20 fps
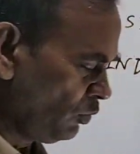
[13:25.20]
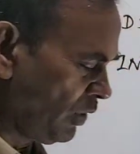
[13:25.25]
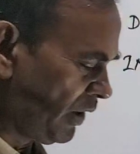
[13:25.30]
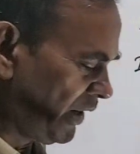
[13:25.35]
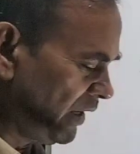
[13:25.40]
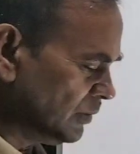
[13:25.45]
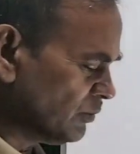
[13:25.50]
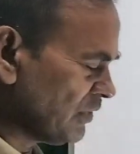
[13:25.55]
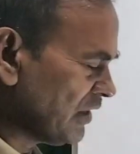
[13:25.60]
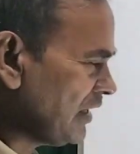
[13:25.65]

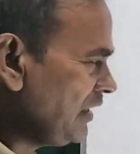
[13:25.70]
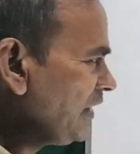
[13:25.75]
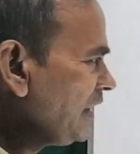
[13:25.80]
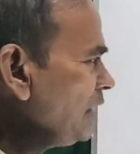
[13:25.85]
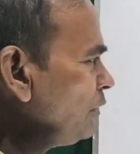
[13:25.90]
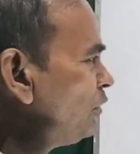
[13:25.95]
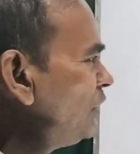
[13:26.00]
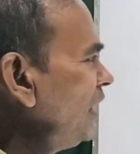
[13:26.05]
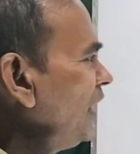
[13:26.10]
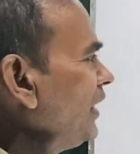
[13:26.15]
what I am telling
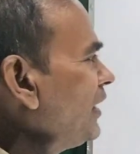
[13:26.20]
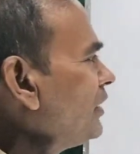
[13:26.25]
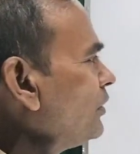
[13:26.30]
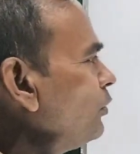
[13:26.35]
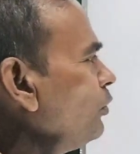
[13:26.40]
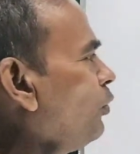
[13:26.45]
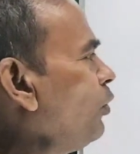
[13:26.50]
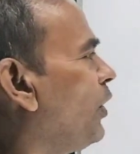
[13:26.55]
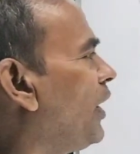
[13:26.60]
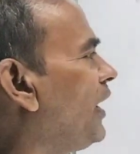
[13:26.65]
you that,
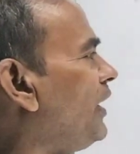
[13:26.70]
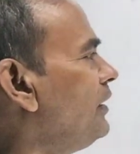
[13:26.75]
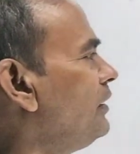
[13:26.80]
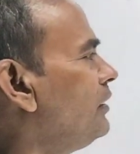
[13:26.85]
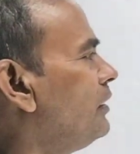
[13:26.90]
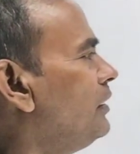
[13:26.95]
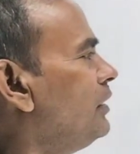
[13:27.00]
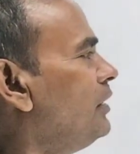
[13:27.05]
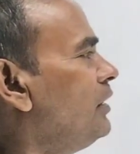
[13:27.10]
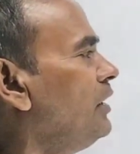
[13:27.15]
well,
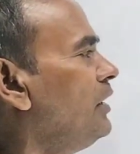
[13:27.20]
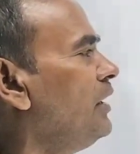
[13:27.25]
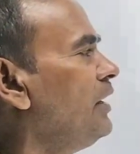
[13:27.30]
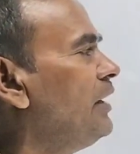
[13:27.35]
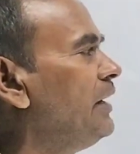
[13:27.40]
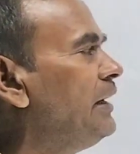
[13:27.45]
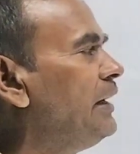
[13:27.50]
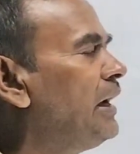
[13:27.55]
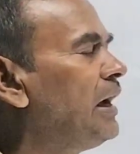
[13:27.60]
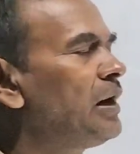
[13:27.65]

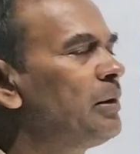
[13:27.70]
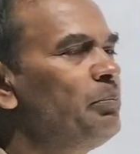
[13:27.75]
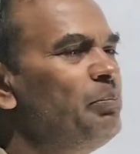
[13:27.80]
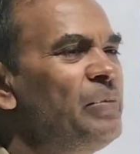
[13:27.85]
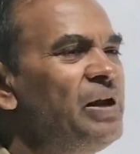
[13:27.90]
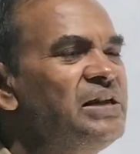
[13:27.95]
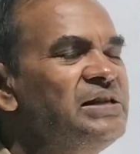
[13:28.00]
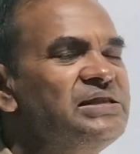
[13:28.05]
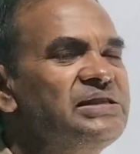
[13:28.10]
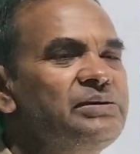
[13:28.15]
here
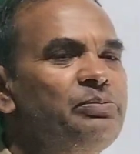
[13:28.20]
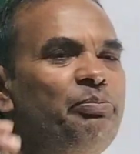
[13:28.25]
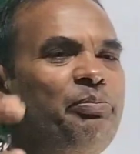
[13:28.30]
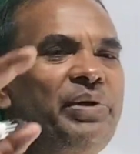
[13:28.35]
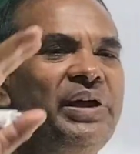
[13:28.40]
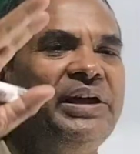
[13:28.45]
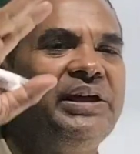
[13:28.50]
means